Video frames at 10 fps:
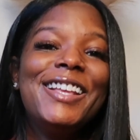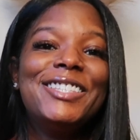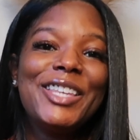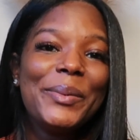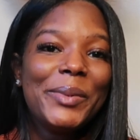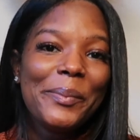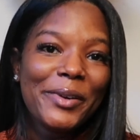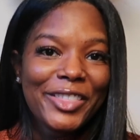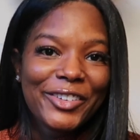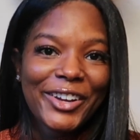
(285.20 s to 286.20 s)
Tip
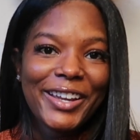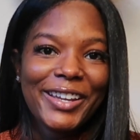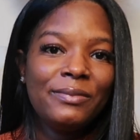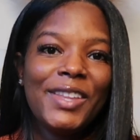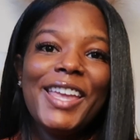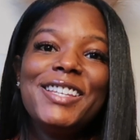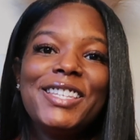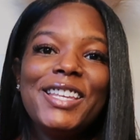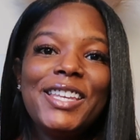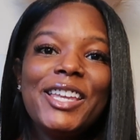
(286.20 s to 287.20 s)
number 3 is
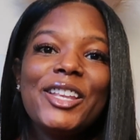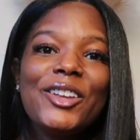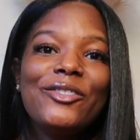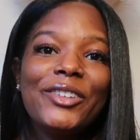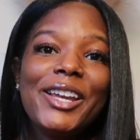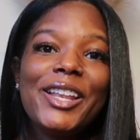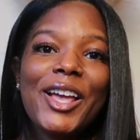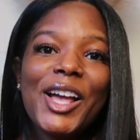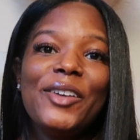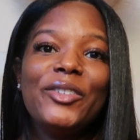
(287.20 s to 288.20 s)
to get
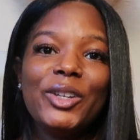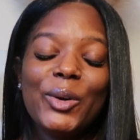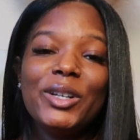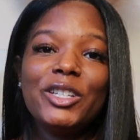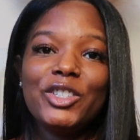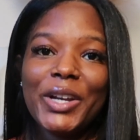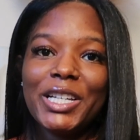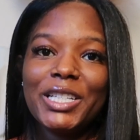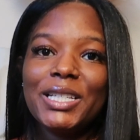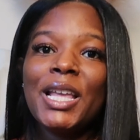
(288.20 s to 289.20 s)
rid of your
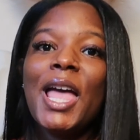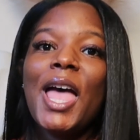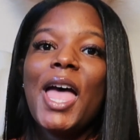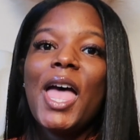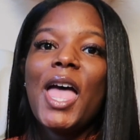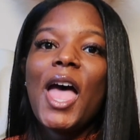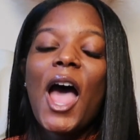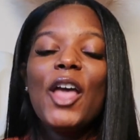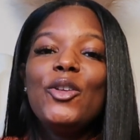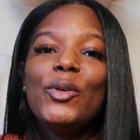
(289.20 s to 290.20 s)
distractions.
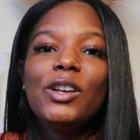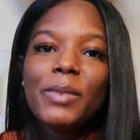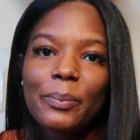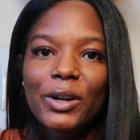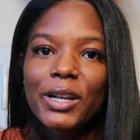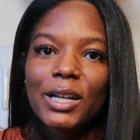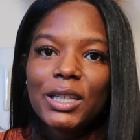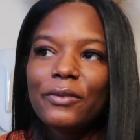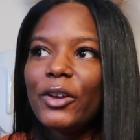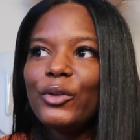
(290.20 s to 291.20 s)
How are you going to be
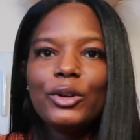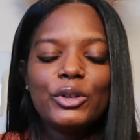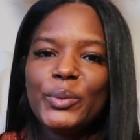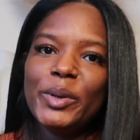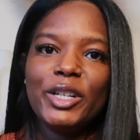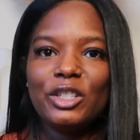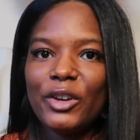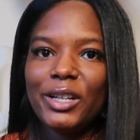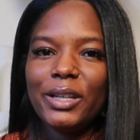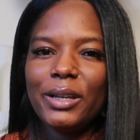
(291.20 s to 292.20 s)
productive if you're super
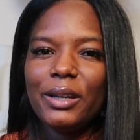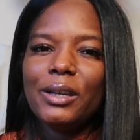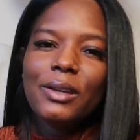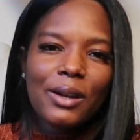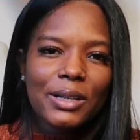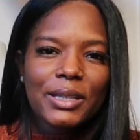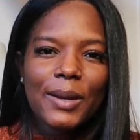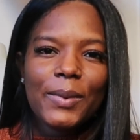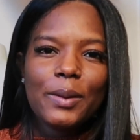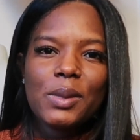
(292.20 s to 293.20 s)
distracted? You
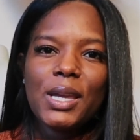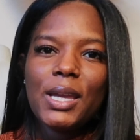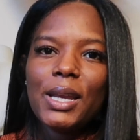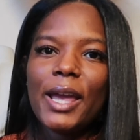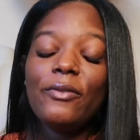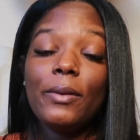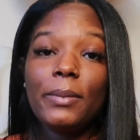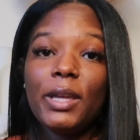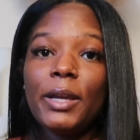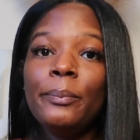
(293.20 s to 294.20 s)
understand what I'm saying? Like for
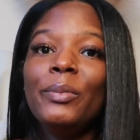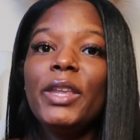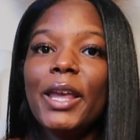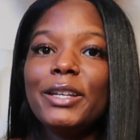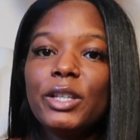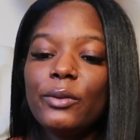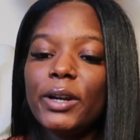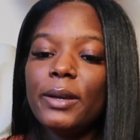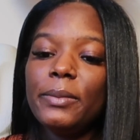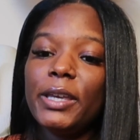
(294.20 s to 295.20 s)
me,
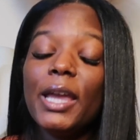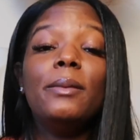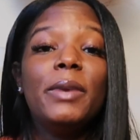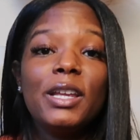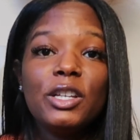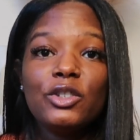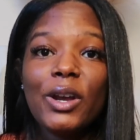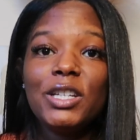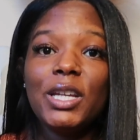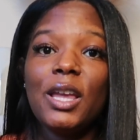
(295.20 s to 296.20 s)
Instagram can be a
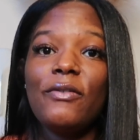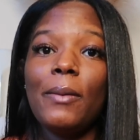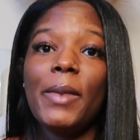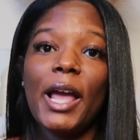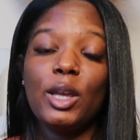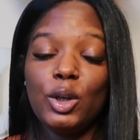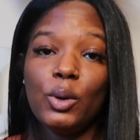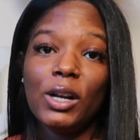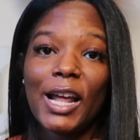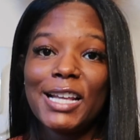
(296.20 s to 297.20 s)
distraction if I'm not
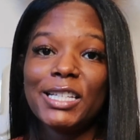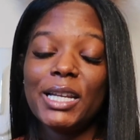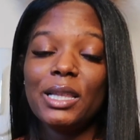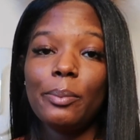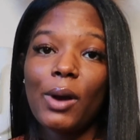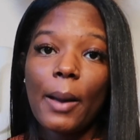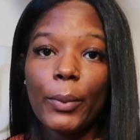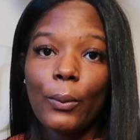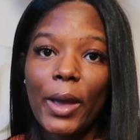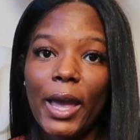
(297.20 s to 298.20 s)
utilizing it the
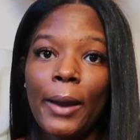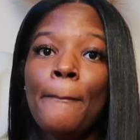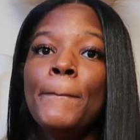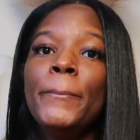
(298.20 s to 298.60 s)
proper way.